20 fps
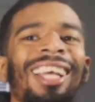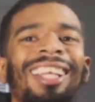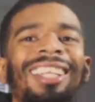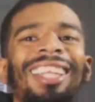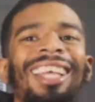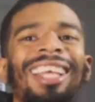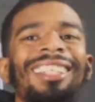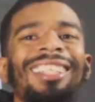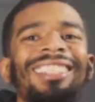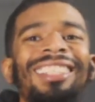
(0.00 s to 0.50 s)

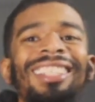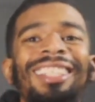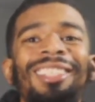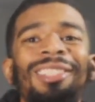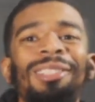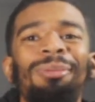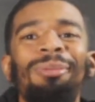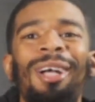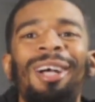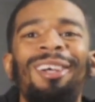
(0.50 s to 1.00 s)
They see us
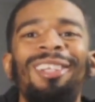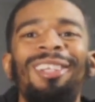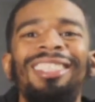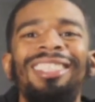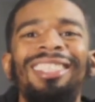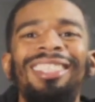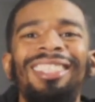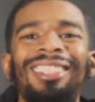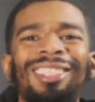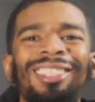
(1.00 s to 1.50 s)
smile. They
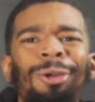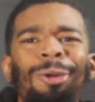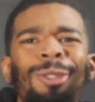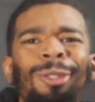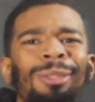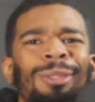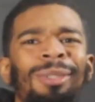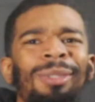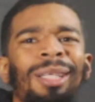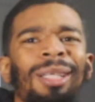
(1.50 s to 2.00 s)
see us
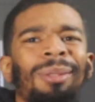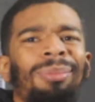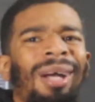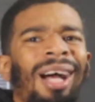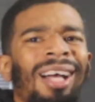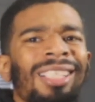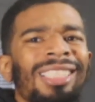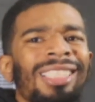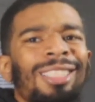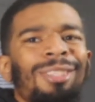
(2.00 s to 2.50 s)
always being
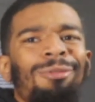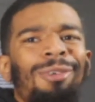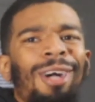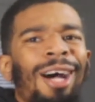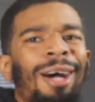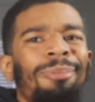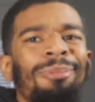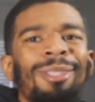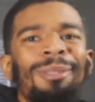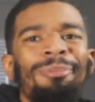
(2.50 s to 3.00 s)
positive,
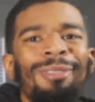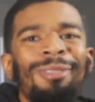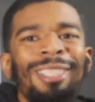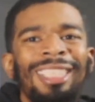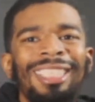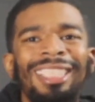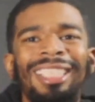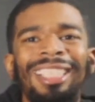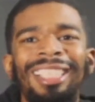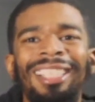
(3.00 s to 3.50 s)

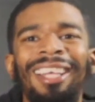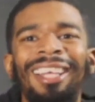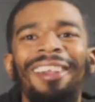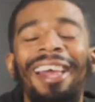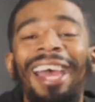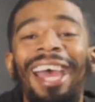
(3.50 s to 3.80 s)
optimistic,